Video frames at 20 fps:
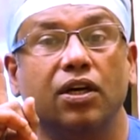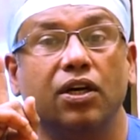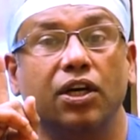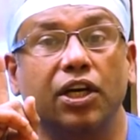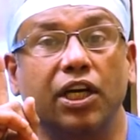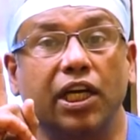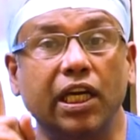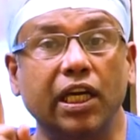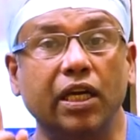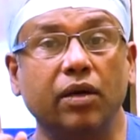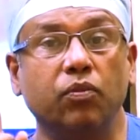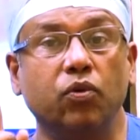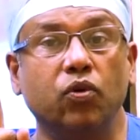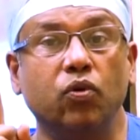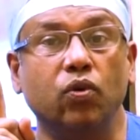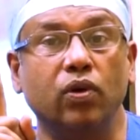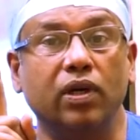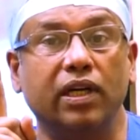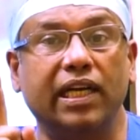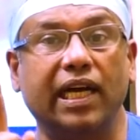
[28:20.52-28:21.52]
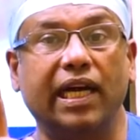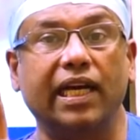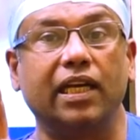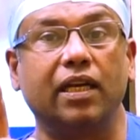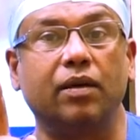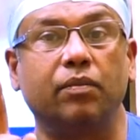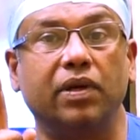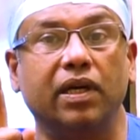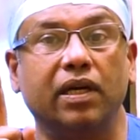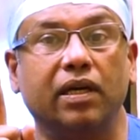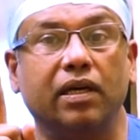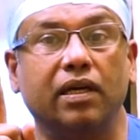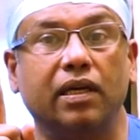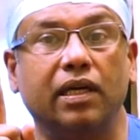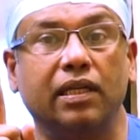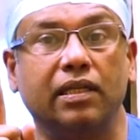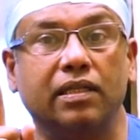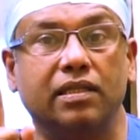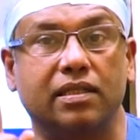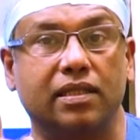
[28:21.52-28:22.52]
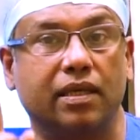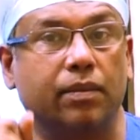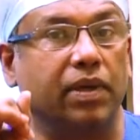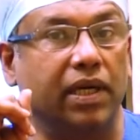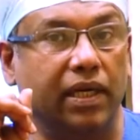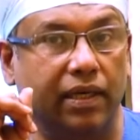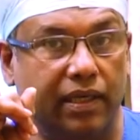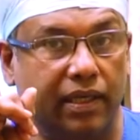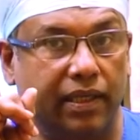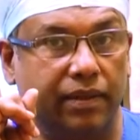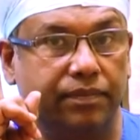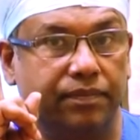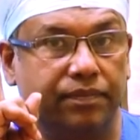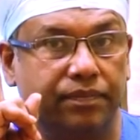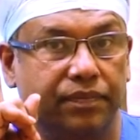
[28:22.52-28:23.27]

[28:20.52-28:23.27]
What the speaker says: hemodynamic instability.